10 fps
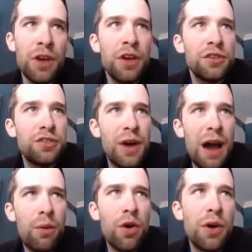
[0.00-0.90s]
So
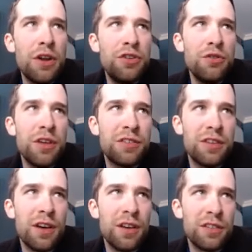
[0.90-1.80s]
how we're going to do this
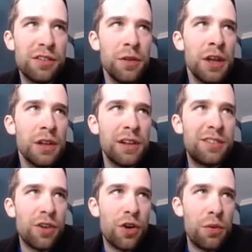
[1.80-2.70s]
is, let's
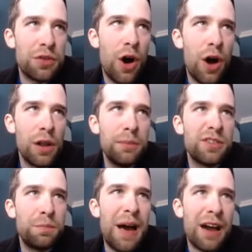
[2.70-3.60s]
start with column
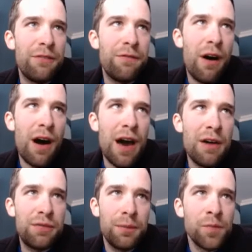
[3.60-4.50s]
spec
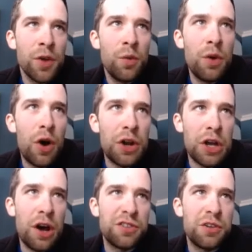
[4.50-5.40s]
5. We want to
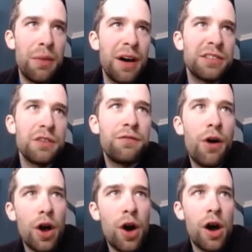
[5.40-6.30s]
customize the
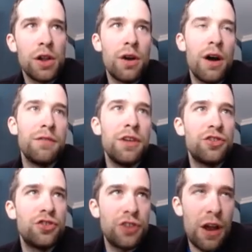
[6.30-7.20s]
font color of this
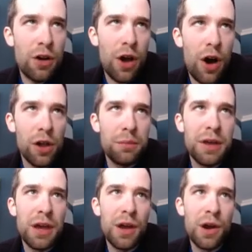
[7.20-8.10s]
share column
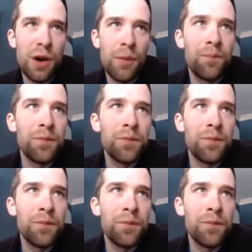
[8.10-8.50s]
here.